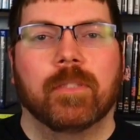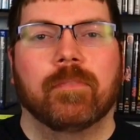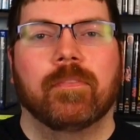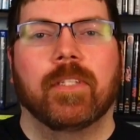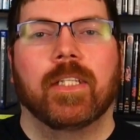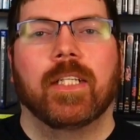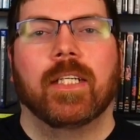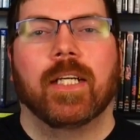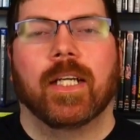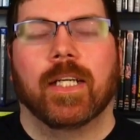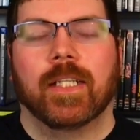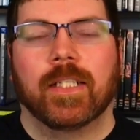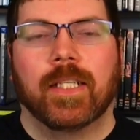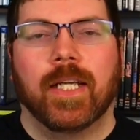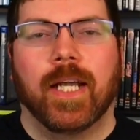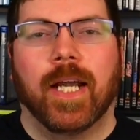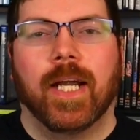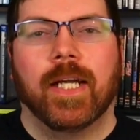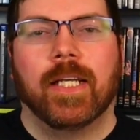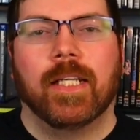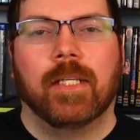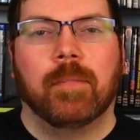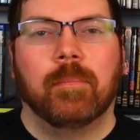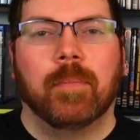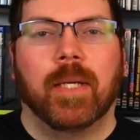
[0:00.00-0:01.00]
movie and
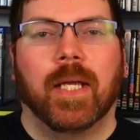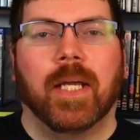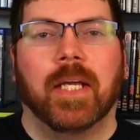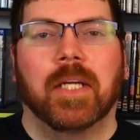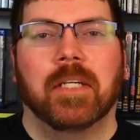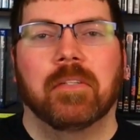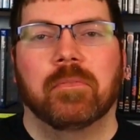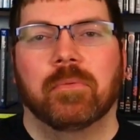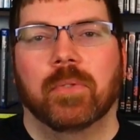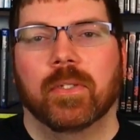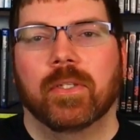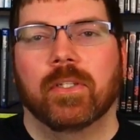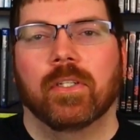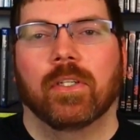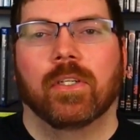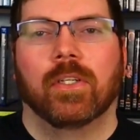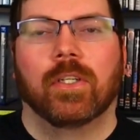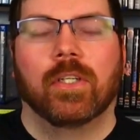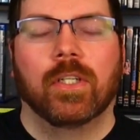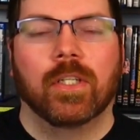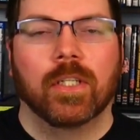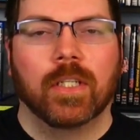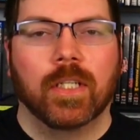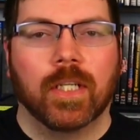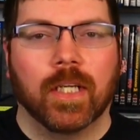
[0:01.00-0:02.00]
Candyman with the
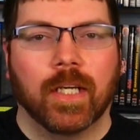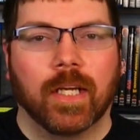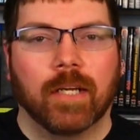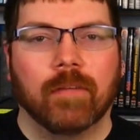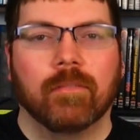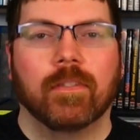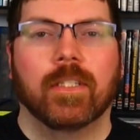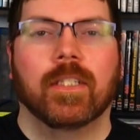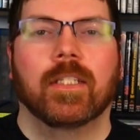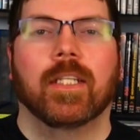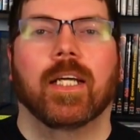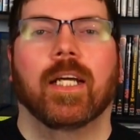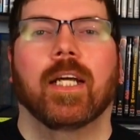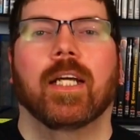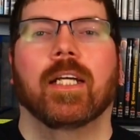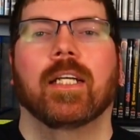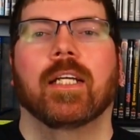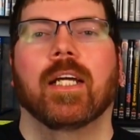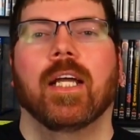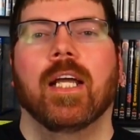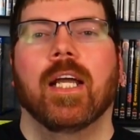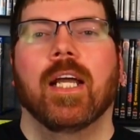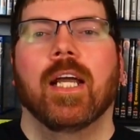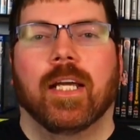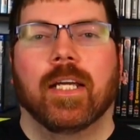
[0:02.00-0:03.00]
hook and everything
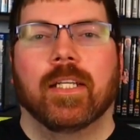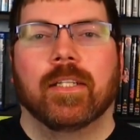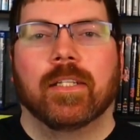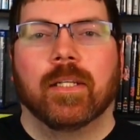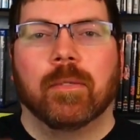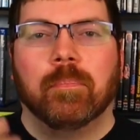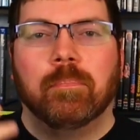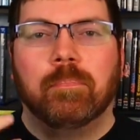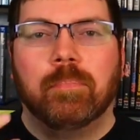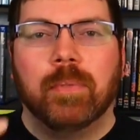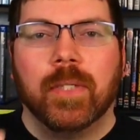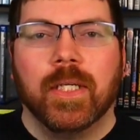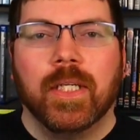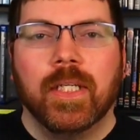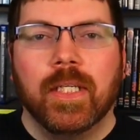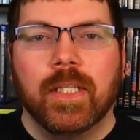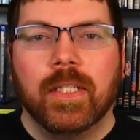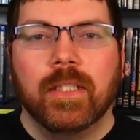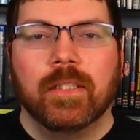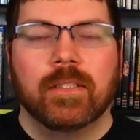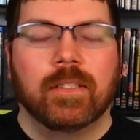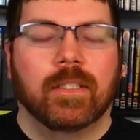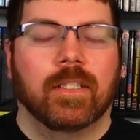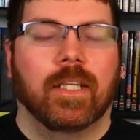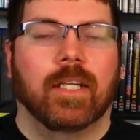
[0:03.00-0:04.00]
and the
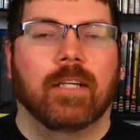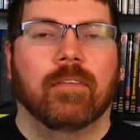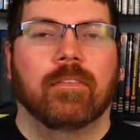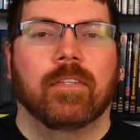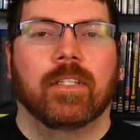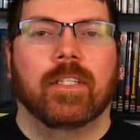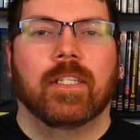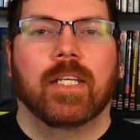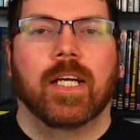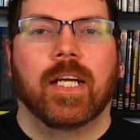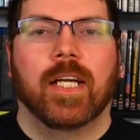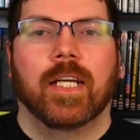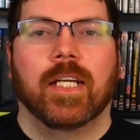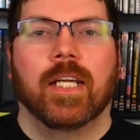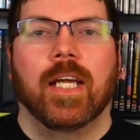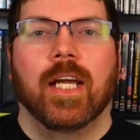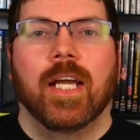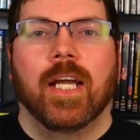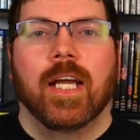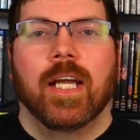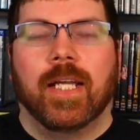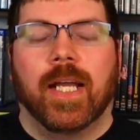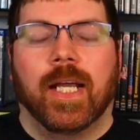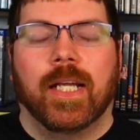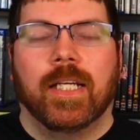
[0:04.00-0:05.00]
bees and everything.
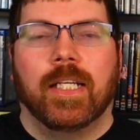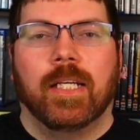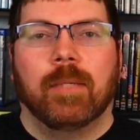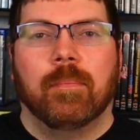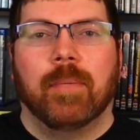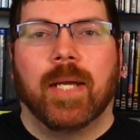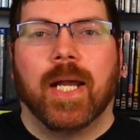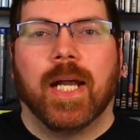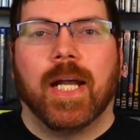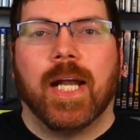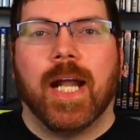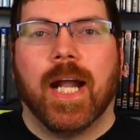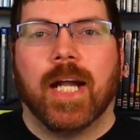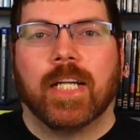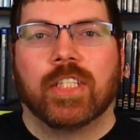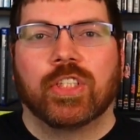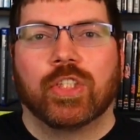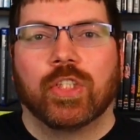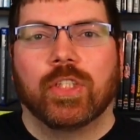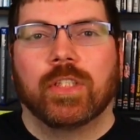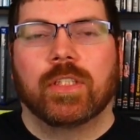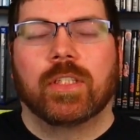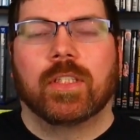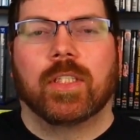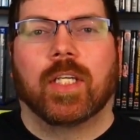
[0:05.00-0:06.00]
Candyman
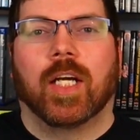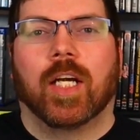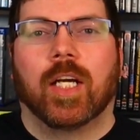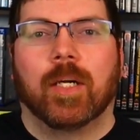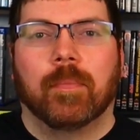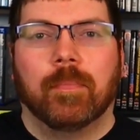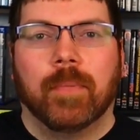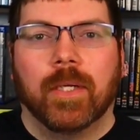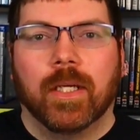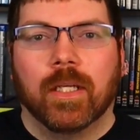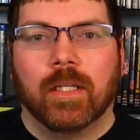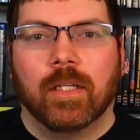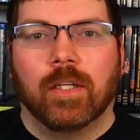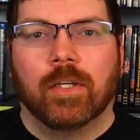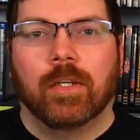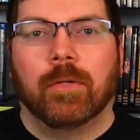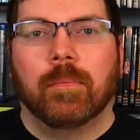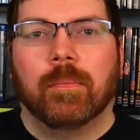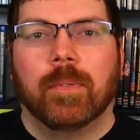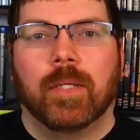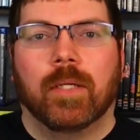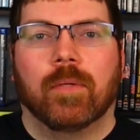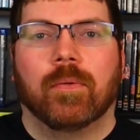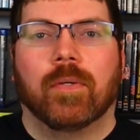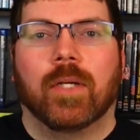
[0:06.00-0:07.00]
actually scared me a little
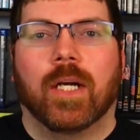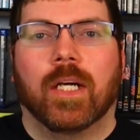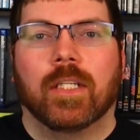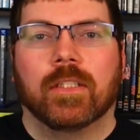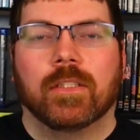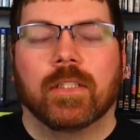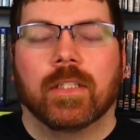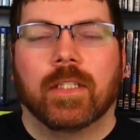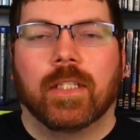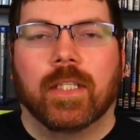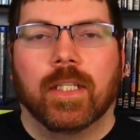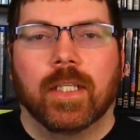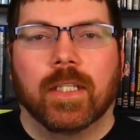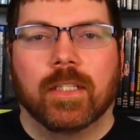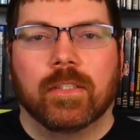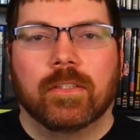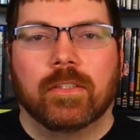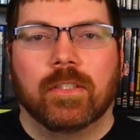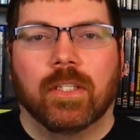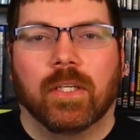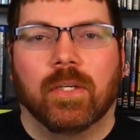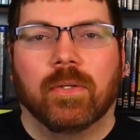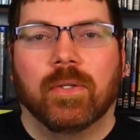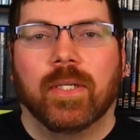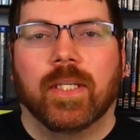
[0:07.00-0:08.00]
bit when I was a kid,
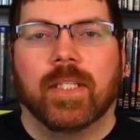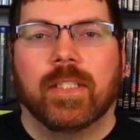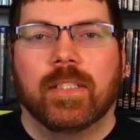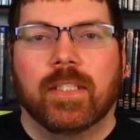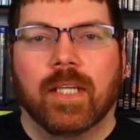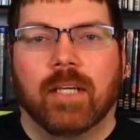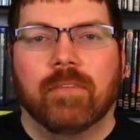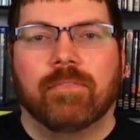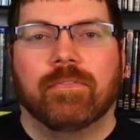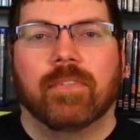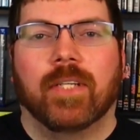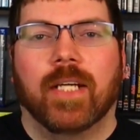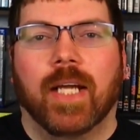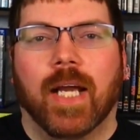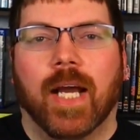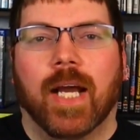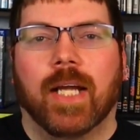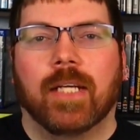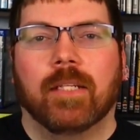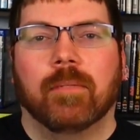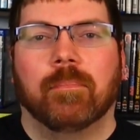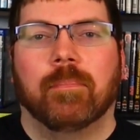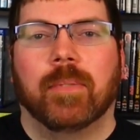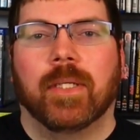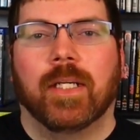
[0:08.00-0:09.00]
so he definitely
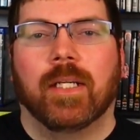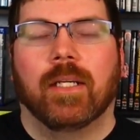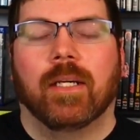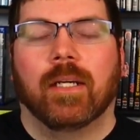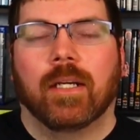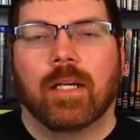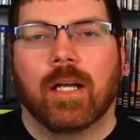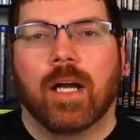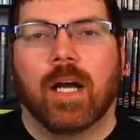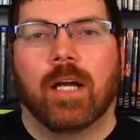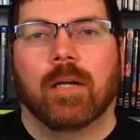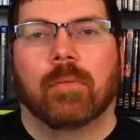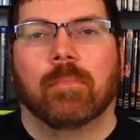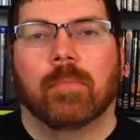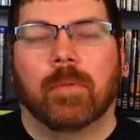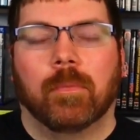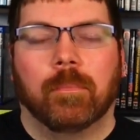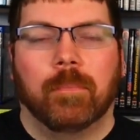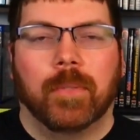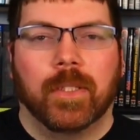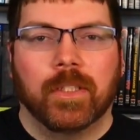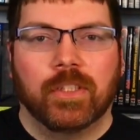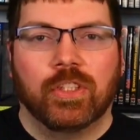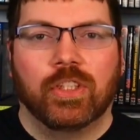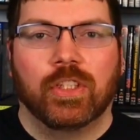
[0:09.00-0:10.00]
had to be an honorable
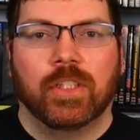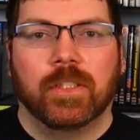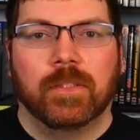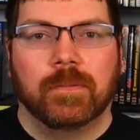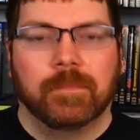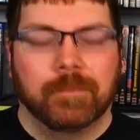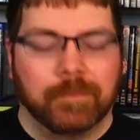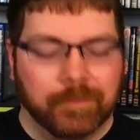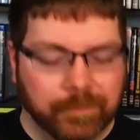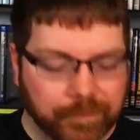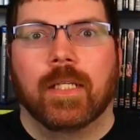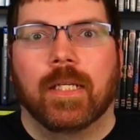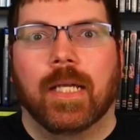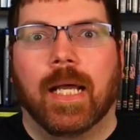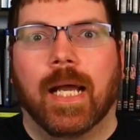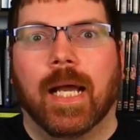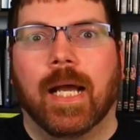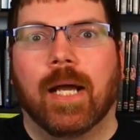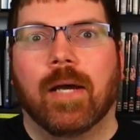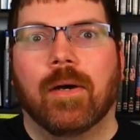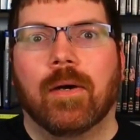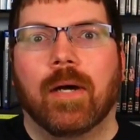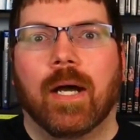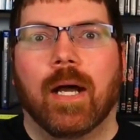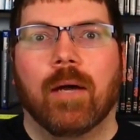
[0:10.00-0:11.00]
mention.
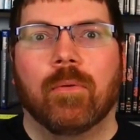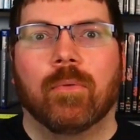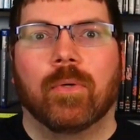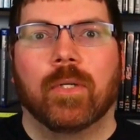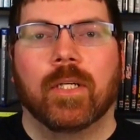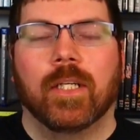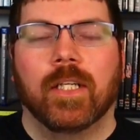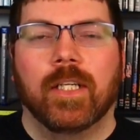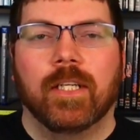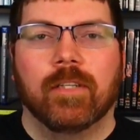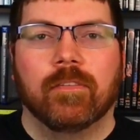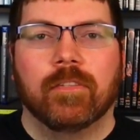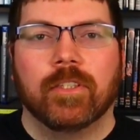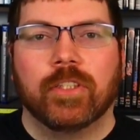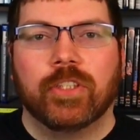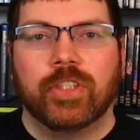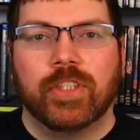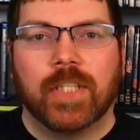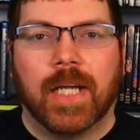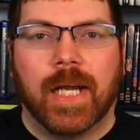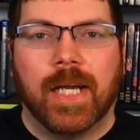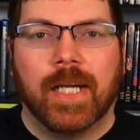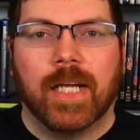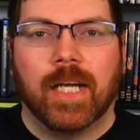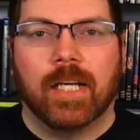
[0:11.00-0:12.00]
Now I want to give a
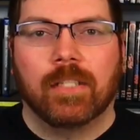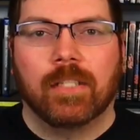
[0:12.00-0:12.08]
shout